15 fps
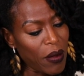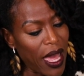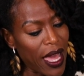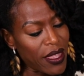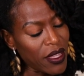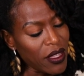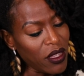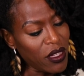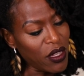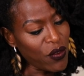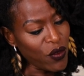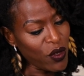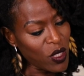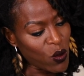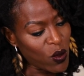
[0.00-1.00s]
I think the
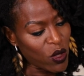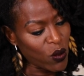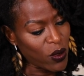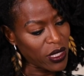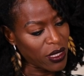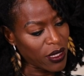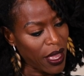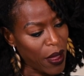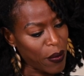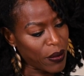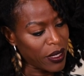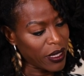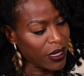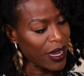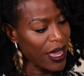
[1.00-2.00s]
difference with what's
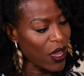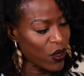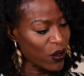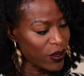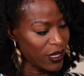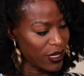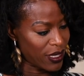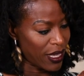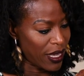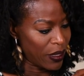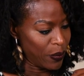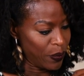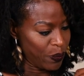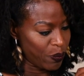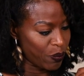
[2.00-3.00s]
happening now is
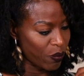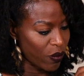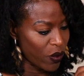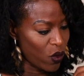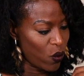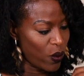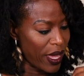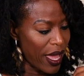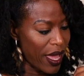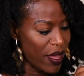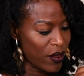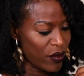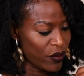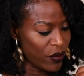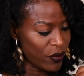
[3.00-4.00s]
that we
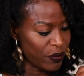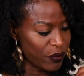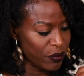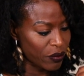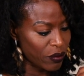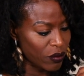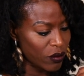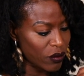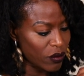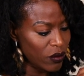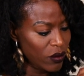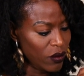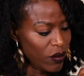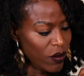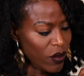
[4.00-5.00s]
have
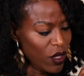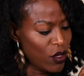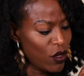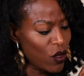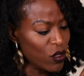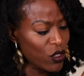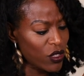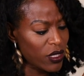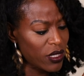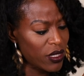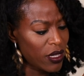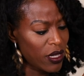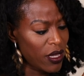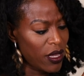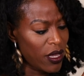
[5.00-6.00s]
not
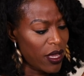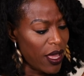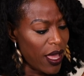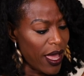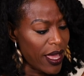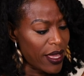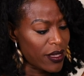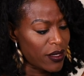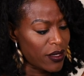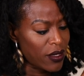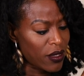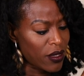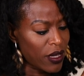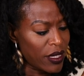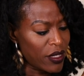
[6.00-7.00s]
just
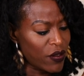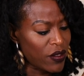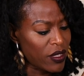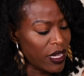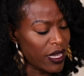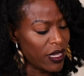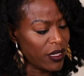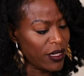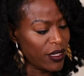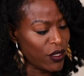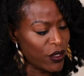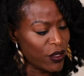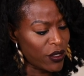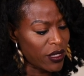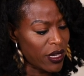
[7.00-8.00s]
as kind of state
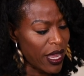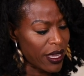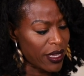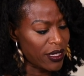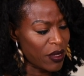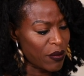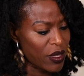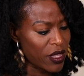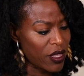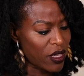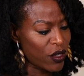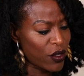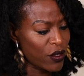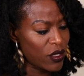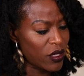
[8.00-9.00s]
leaders and academic
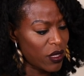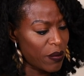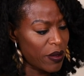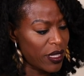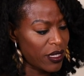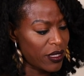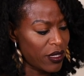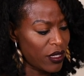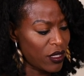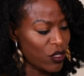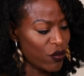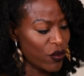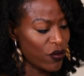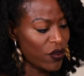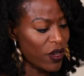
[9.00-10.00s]
thinkers the ability
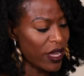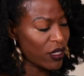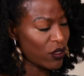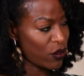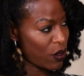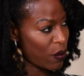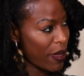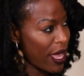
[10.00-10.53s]
to reflect on the